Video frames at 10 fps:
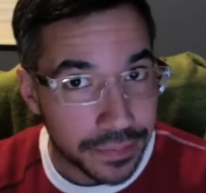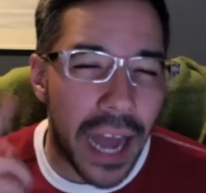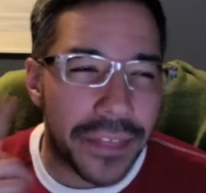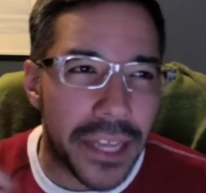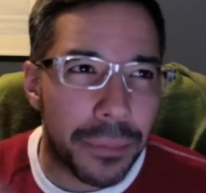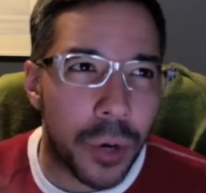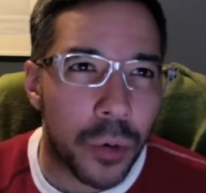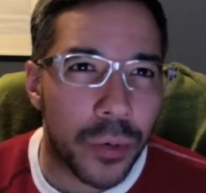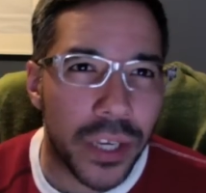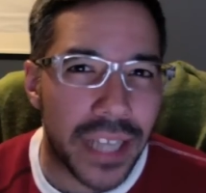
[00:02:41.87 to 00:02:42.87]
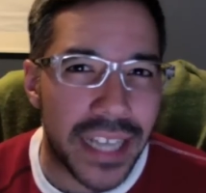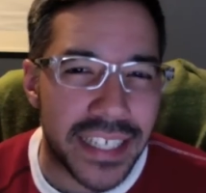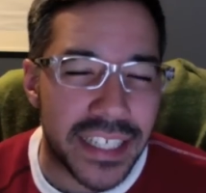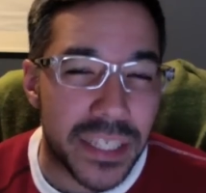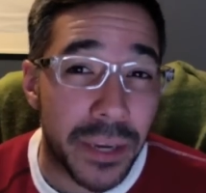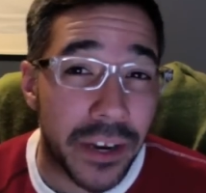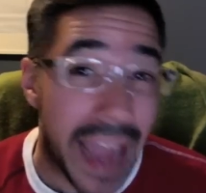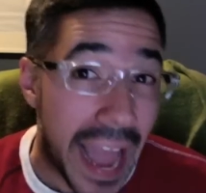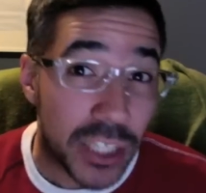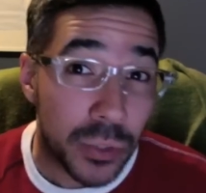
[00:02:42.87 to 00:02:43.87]
I think bro realized that smearing
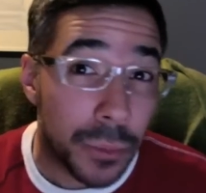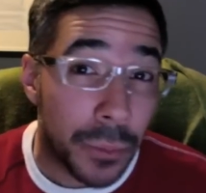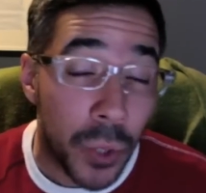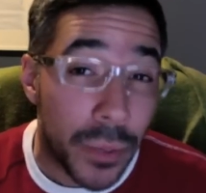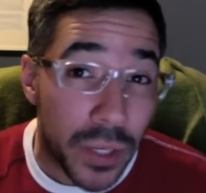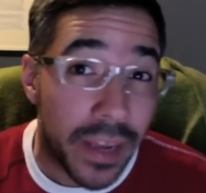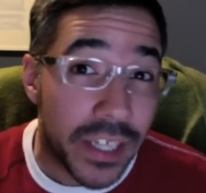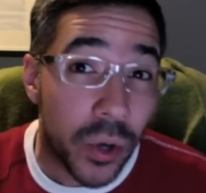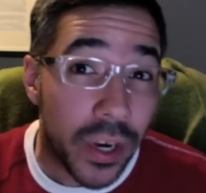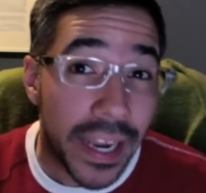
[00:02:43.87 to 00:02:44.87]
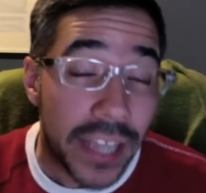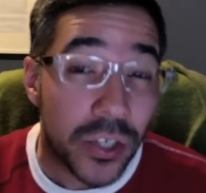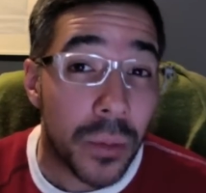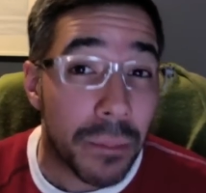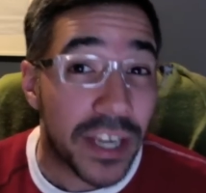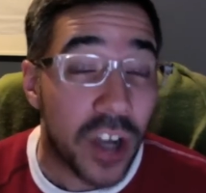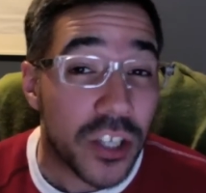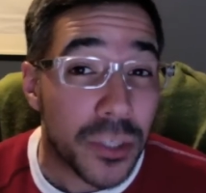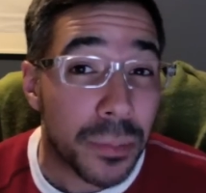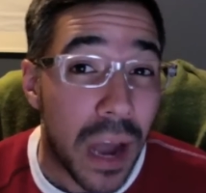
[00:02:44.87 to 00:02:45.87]
actual poop into my door handle might cause
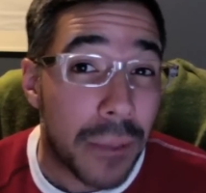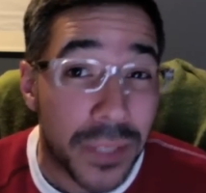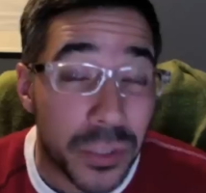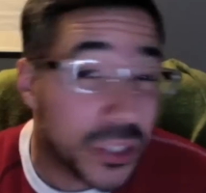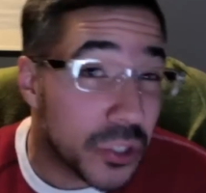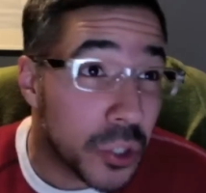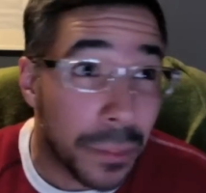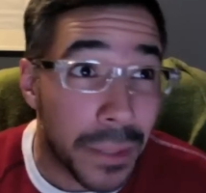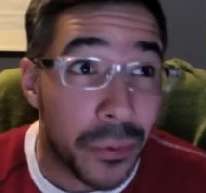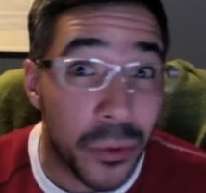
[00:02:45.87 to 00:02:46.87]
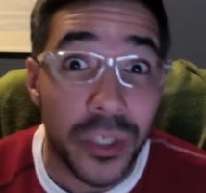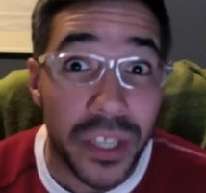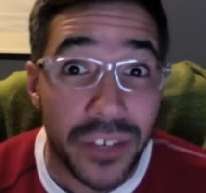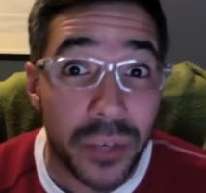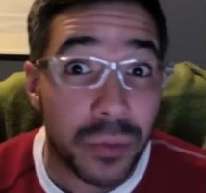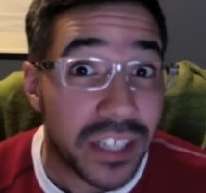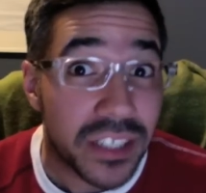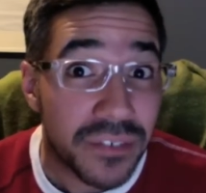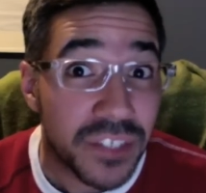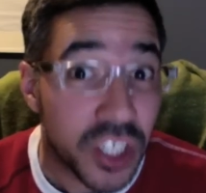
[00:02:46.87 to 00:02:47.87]
a problem between two people who live in a
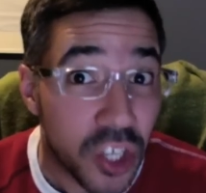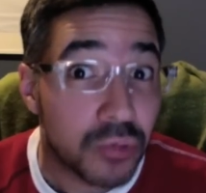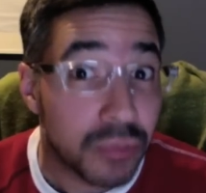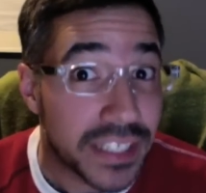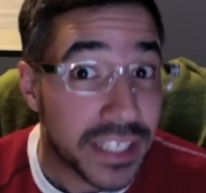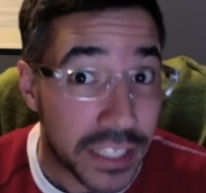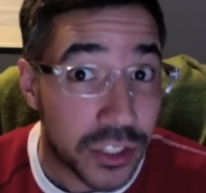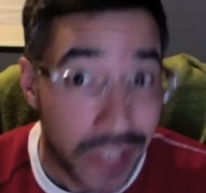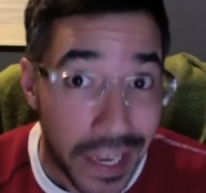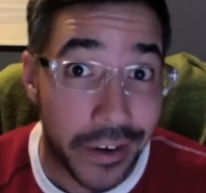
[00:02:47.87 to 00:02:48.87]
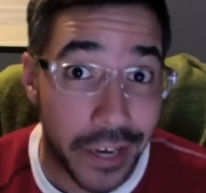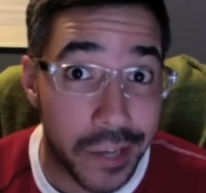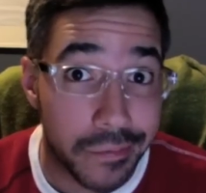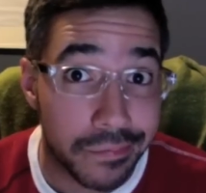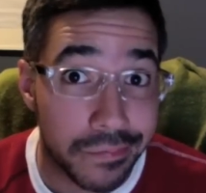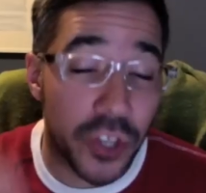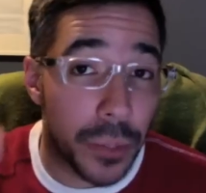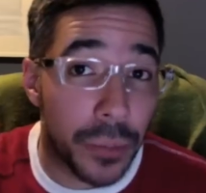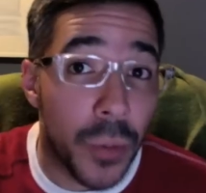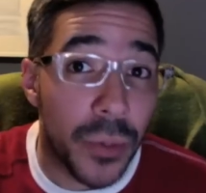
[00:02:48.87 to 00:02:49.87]
relatively close residential area. The
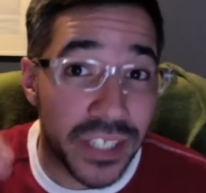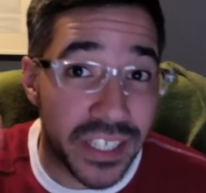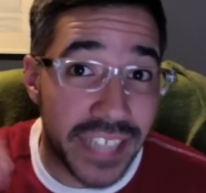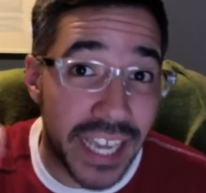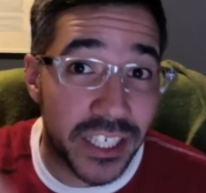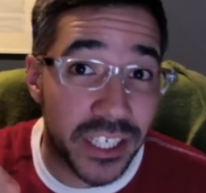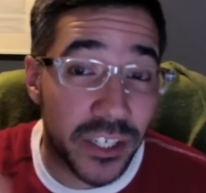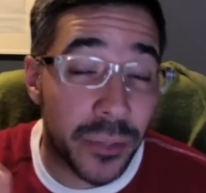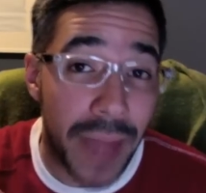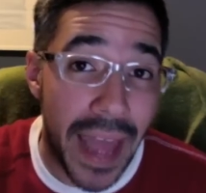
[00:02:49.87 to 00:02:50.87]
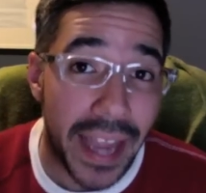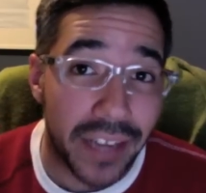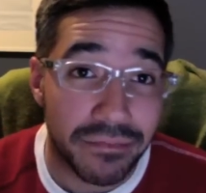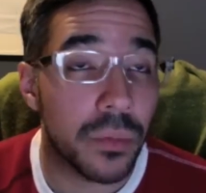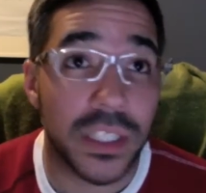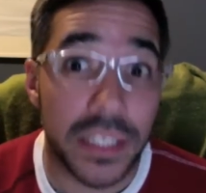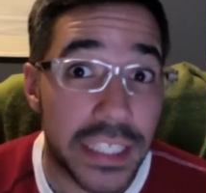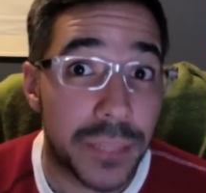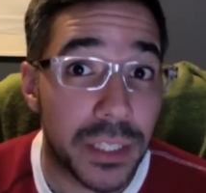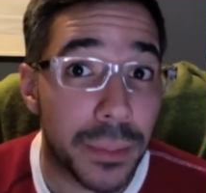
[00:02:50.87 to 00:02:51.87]
poop was contained in a little bag, which
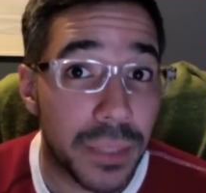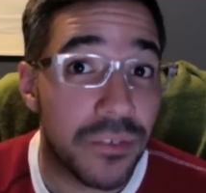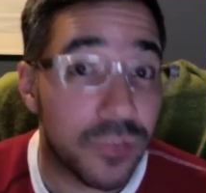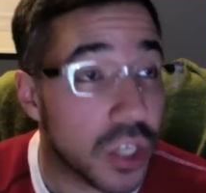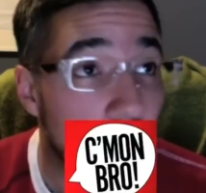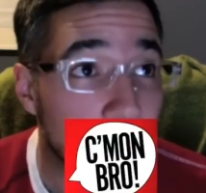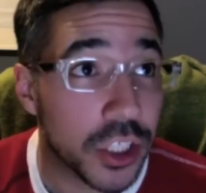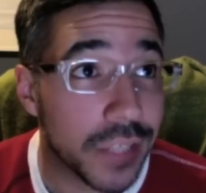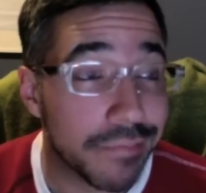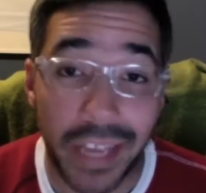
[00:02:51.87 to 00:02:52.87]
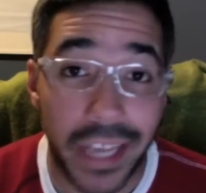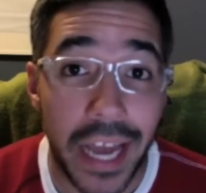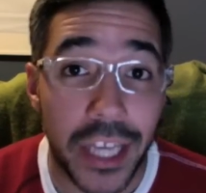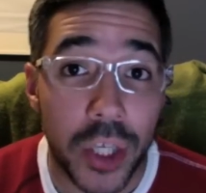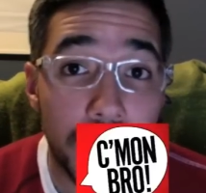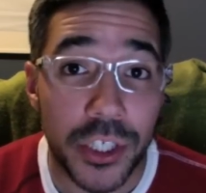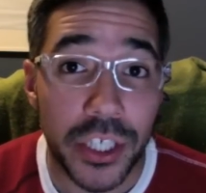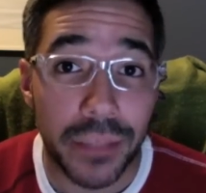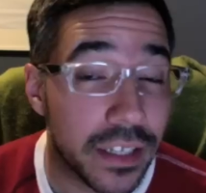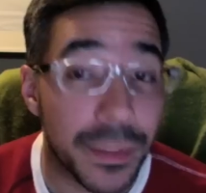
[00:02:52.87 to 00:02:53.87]
leads me to believe it was dog shit, and not human
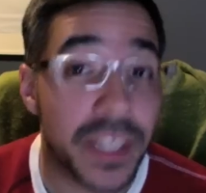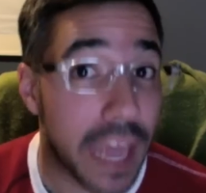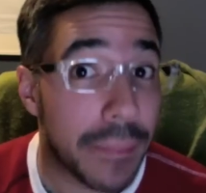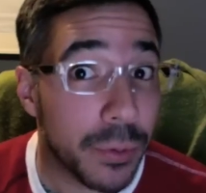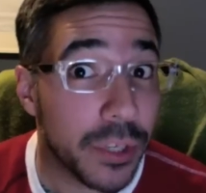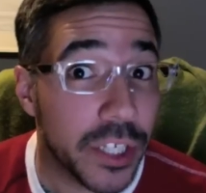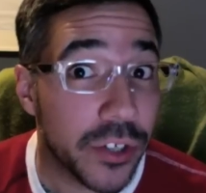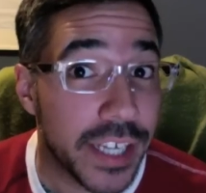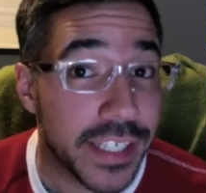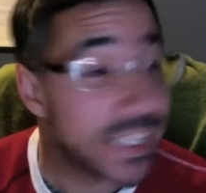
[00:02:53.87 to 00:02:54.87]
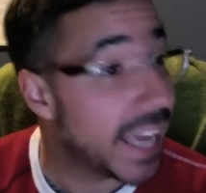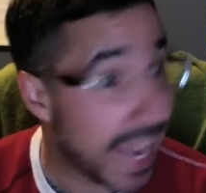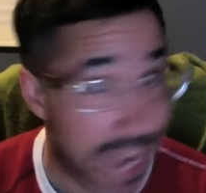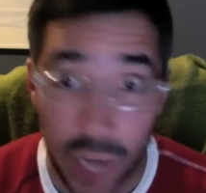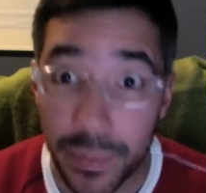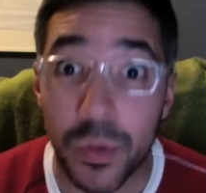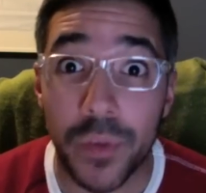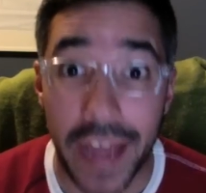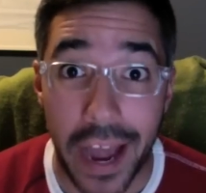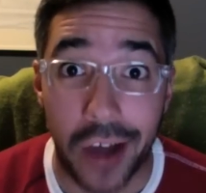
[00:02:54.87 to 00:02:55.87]
shit, because that'd be really crazy, and I'd be
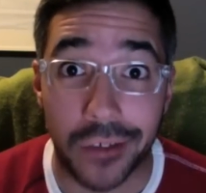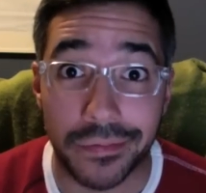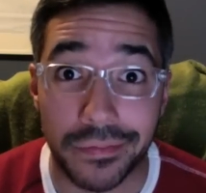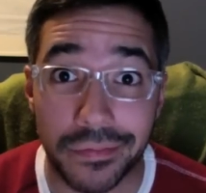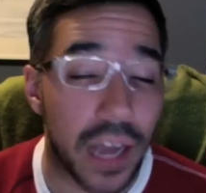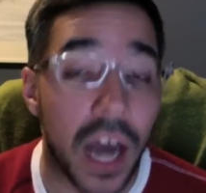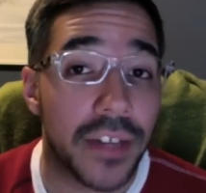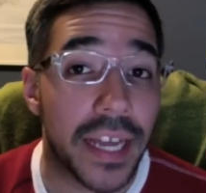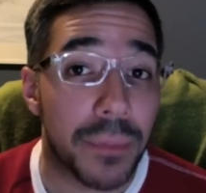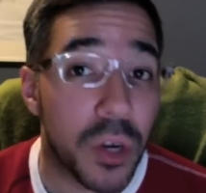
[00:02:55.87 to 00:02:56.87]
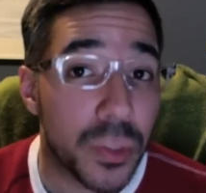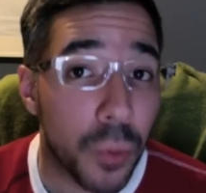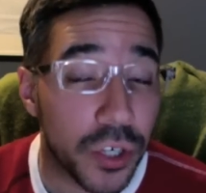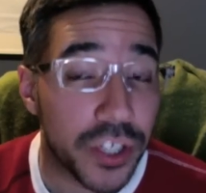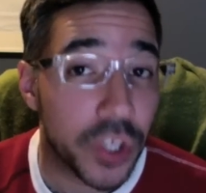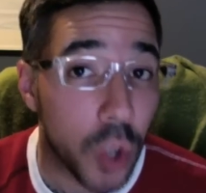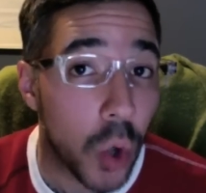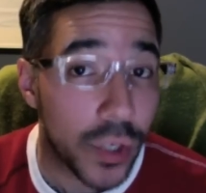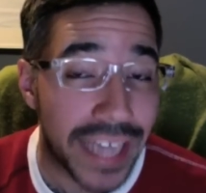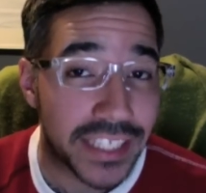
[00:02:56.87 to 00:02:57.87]
moving out. Unlike most mornings, the
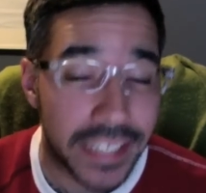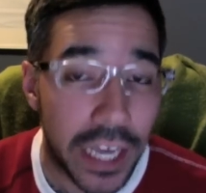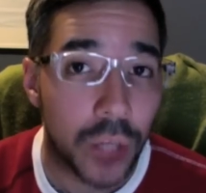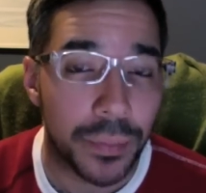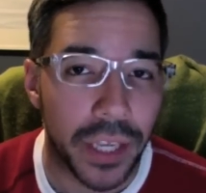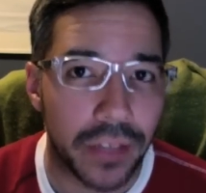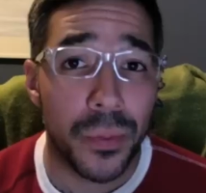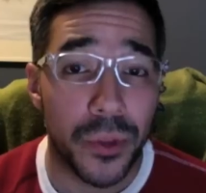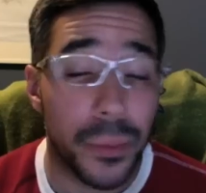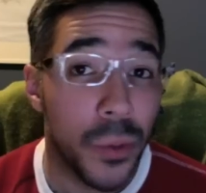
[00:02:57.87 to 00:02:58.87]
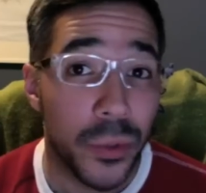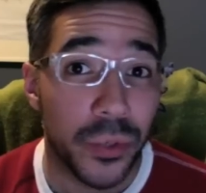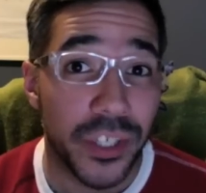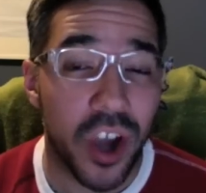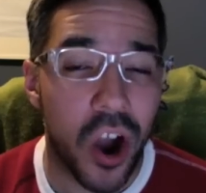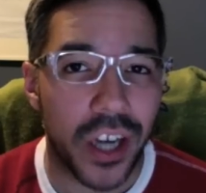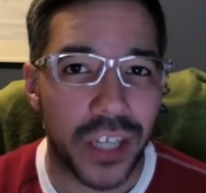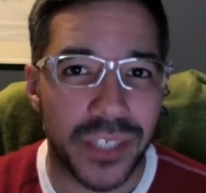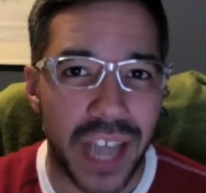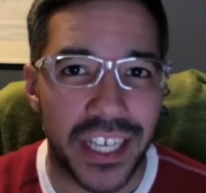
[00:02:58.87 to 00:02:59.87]
cold actually helped me. The poop was really hard, and it
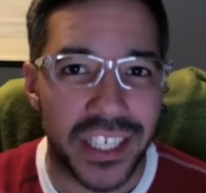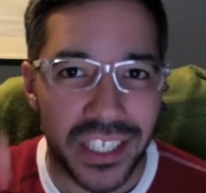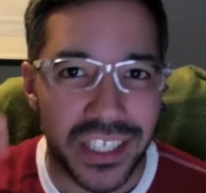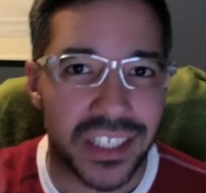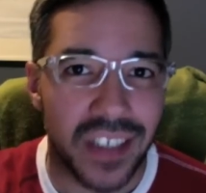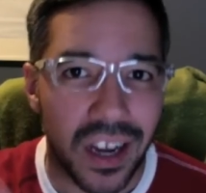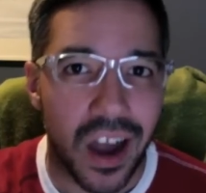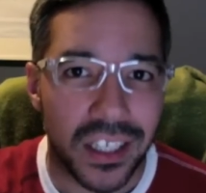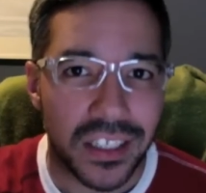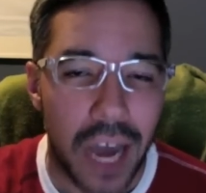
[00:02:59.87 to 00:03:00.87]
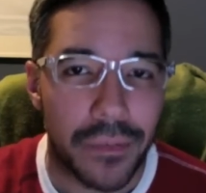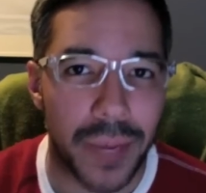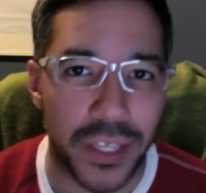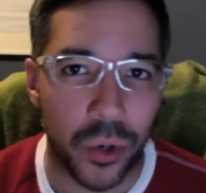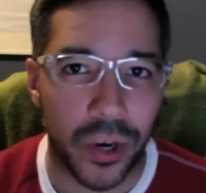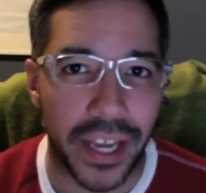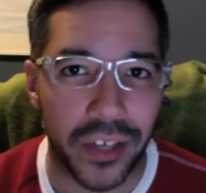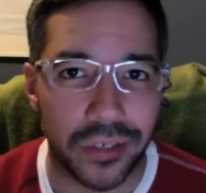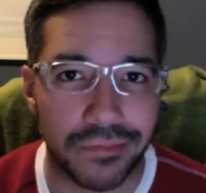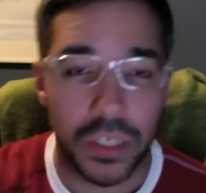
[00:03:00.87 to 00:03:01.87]
was kind of just stuck on top of my door
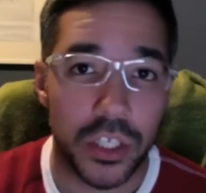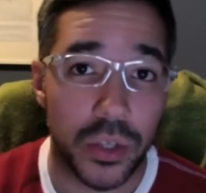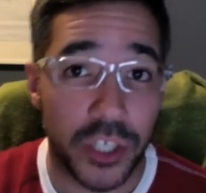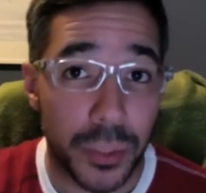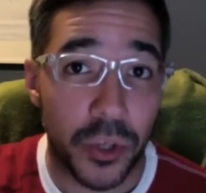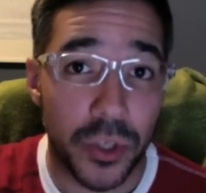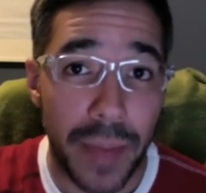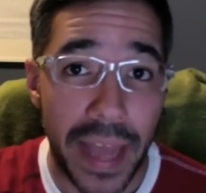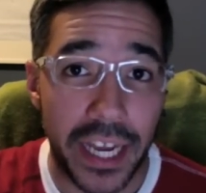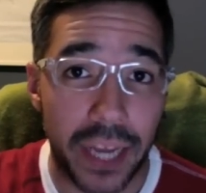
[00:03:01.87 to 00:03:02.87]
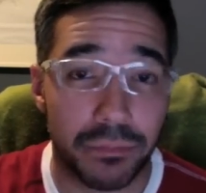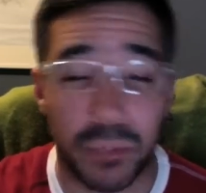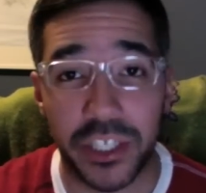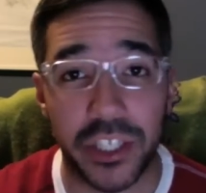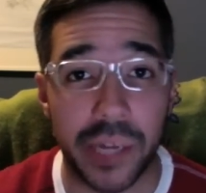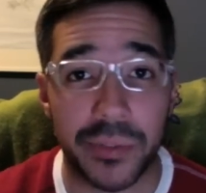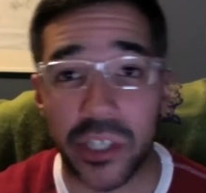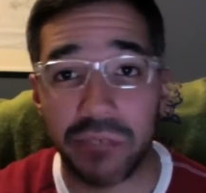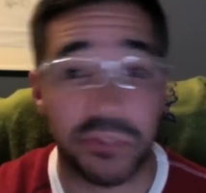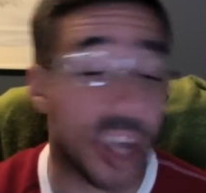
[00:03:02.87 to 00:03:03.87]
handle. So I just pulled the bag up, went to the
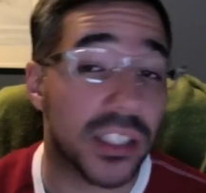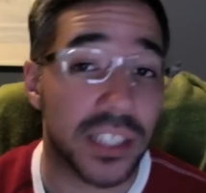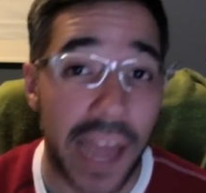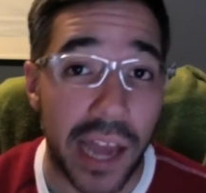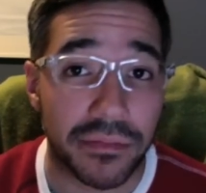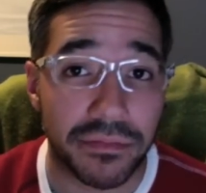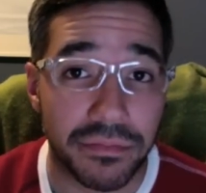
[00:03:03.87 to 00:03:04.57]
dumpster, tossed it out.